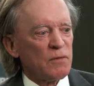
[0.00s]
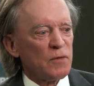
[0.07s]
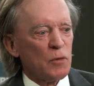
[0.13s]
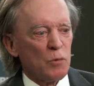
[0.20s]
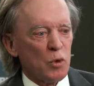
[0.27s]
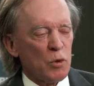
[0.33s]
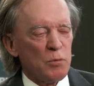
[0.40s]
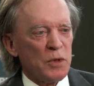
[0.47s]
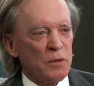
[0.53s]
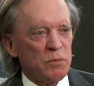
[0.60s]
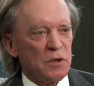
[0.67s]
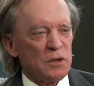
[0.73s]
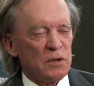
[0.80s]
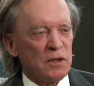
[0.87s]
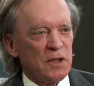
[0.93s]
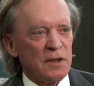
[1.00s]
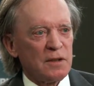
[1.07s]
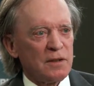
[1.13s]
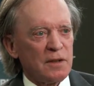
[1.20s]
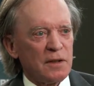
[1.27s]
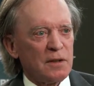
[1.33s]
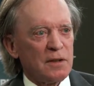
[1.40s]
for more people than
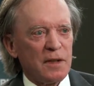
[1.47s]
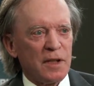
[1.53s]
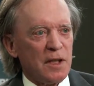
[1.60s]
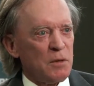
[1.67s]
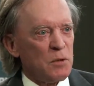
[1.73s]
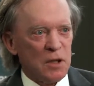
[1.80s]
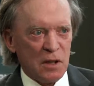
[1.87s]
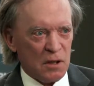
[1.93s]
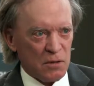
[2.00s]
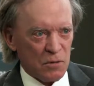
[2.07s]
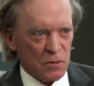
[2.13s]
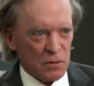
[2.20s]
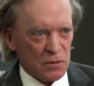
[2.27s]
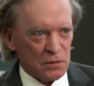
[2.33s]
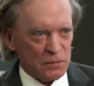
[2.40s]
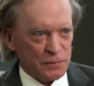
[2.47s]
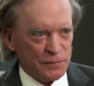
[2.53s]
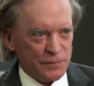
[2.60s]
anybody in the world.